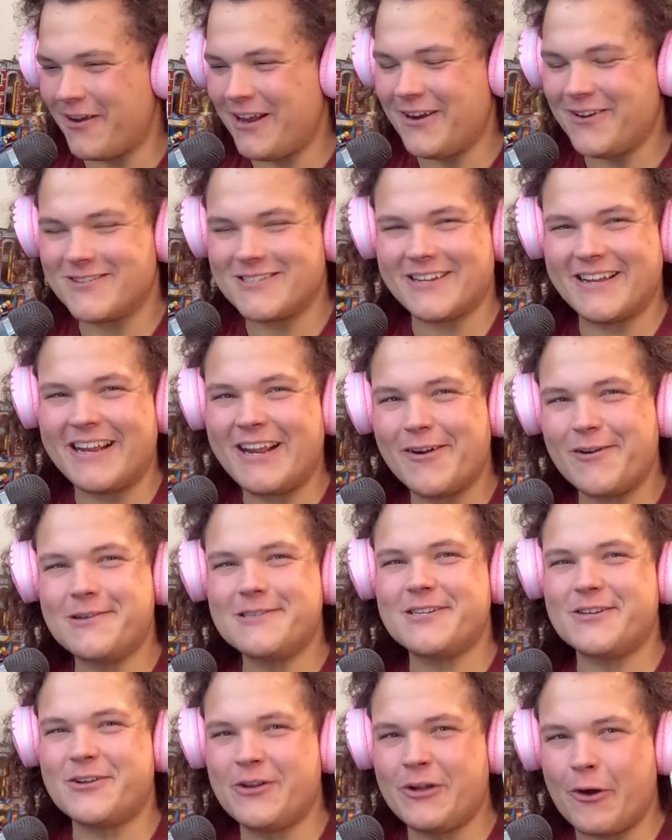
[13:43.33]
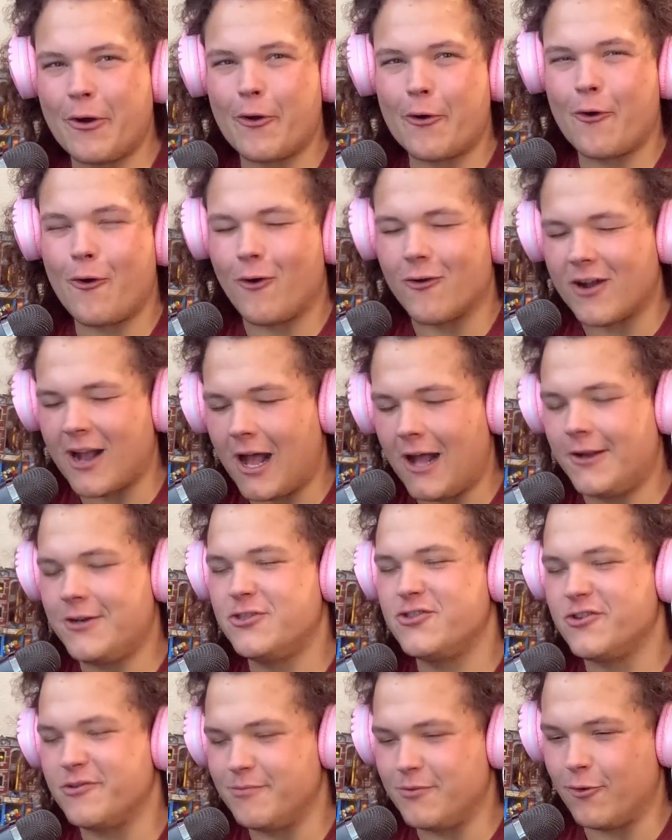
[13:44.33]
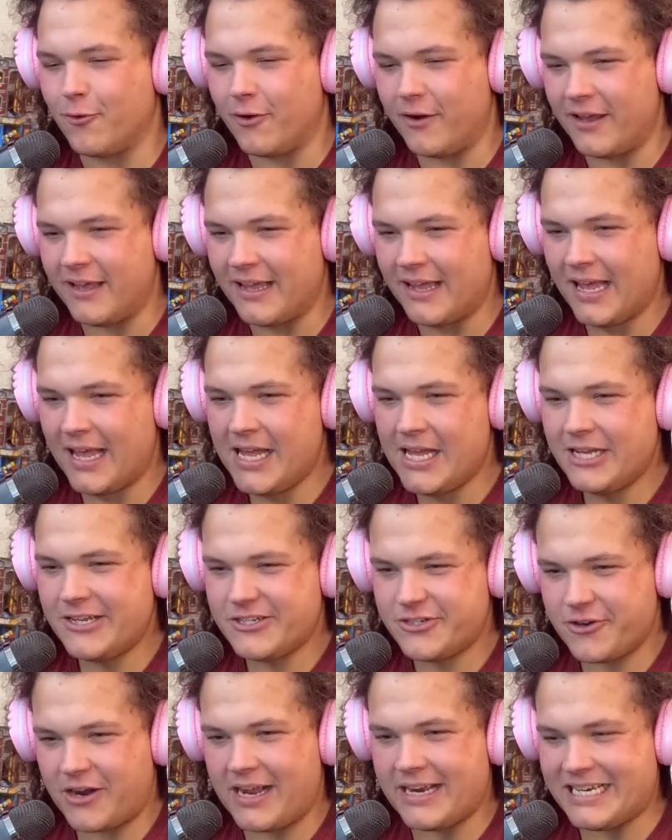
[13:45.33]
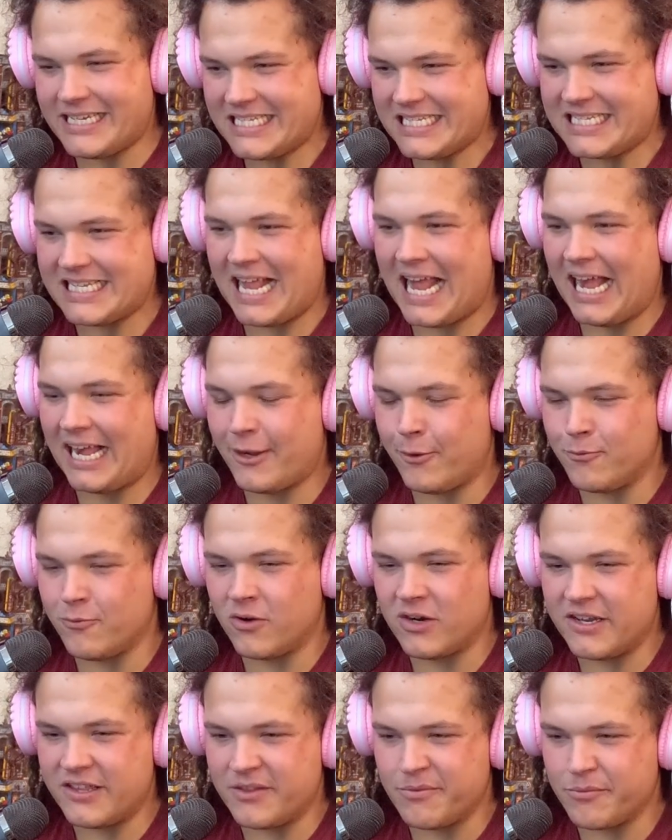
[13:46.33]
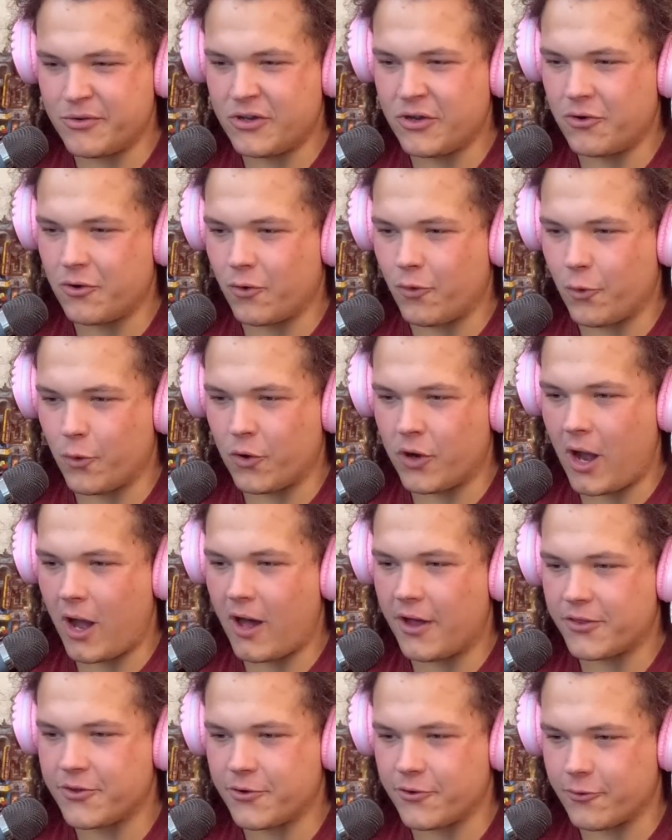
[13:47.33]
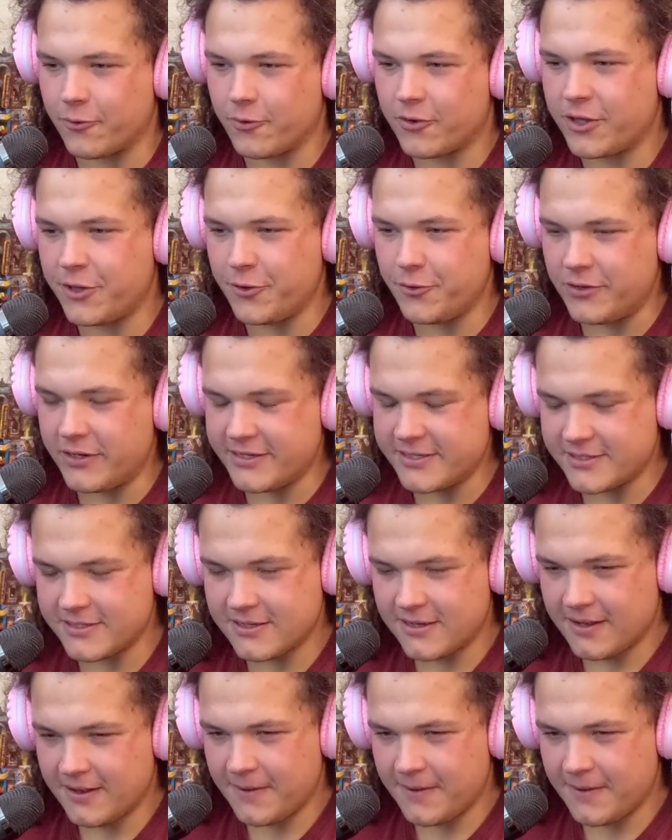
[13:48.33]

Here's a good old country boy trying to snag him one of them good old goth girl cuties.